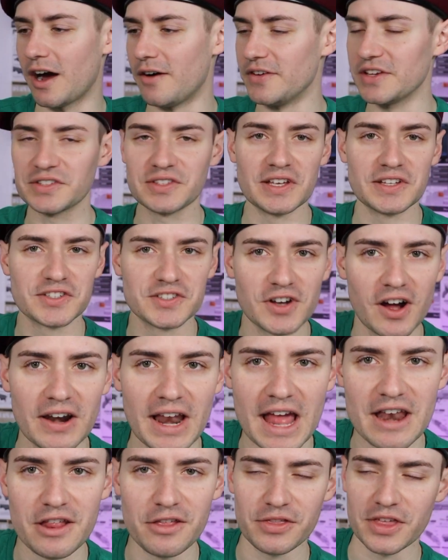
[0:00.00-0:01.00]
Obviously, it's
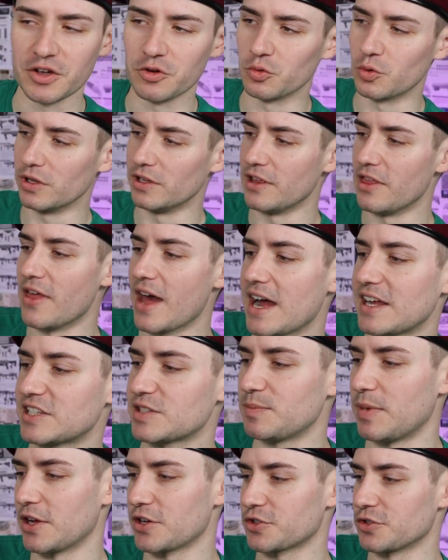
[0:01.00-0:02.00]
not anything really that
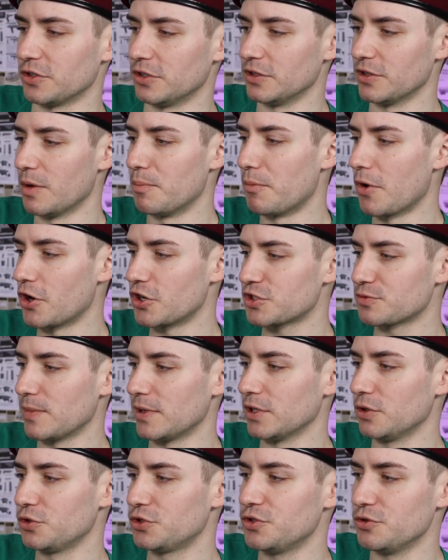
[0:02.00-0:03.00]
special. The
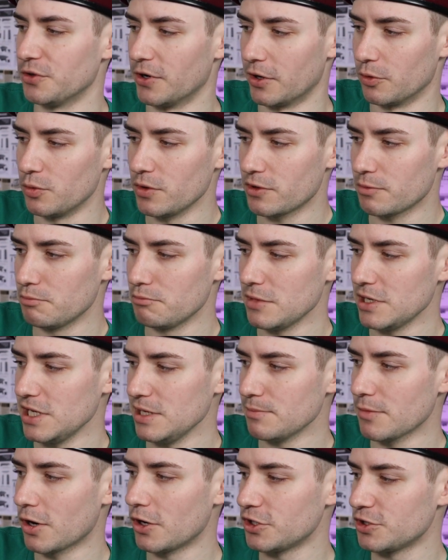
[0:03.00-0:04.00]
marshmallow shooter with mini
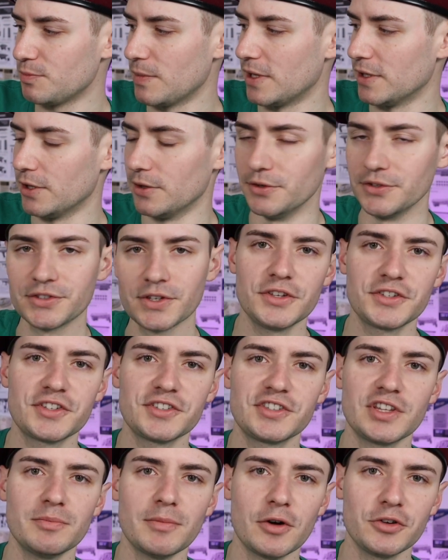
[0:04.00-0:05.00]
marshmallows. This
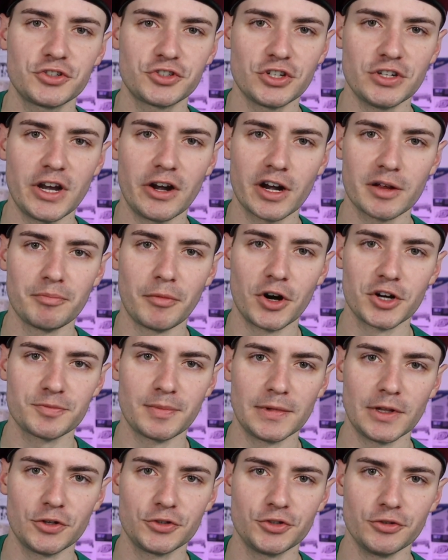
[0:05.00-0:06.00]
is the most generic
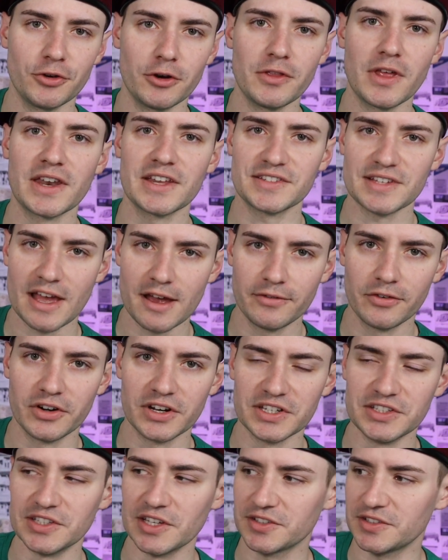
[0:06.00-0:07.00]
marshmallow shooter that has ever
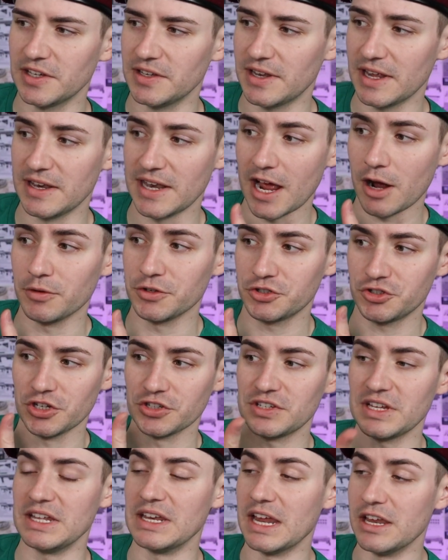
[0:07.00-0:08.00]
existed and now is
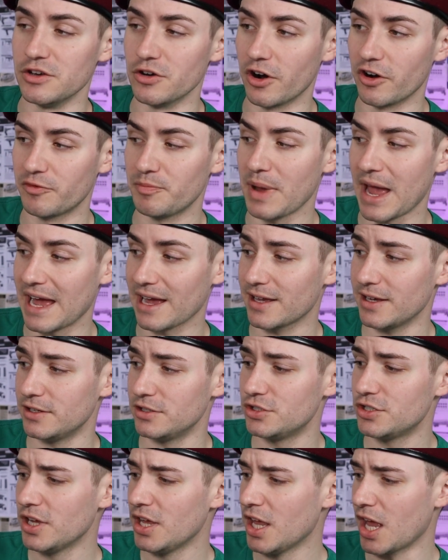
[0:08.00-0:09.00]
just in a Nerf
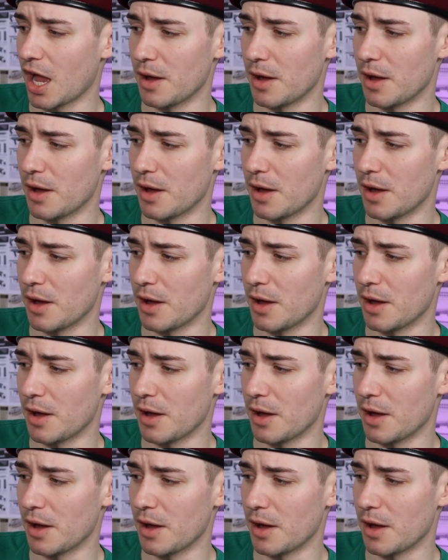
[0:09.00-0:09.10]
package.